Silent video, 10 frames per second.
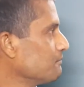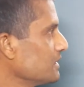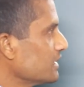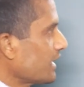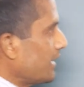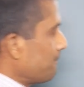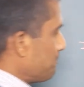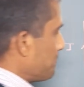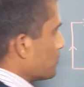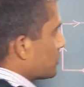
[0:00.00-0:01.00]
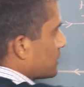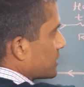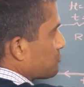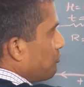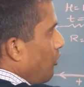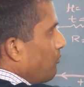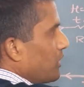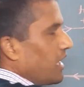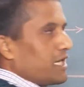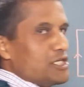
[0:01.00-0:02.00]
we can put this
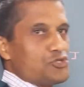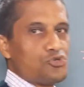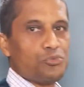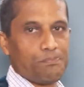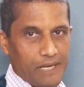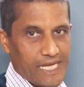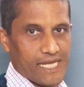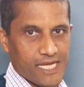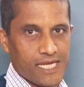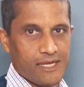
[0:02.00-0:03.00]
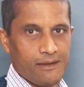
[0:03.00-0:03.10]
formula into play